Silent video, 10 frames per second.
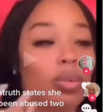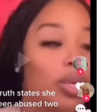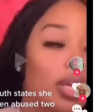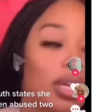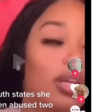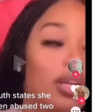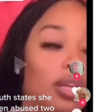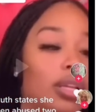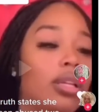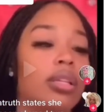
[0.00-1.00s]
what
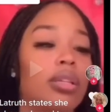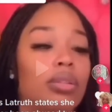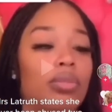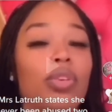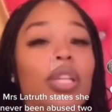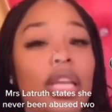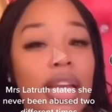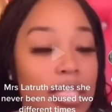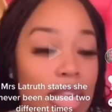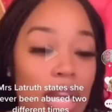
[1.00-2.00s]

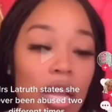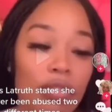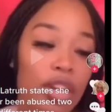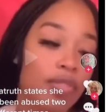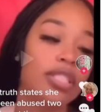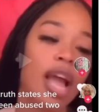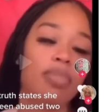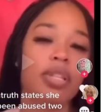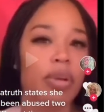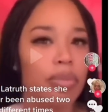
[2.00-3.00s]
fully extent of different
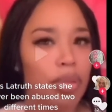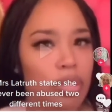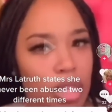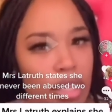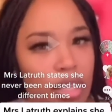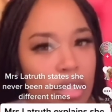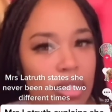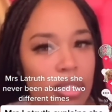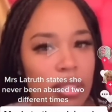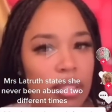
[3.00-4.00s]
types of abuse
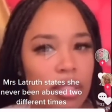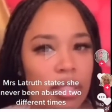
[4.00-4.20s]
is.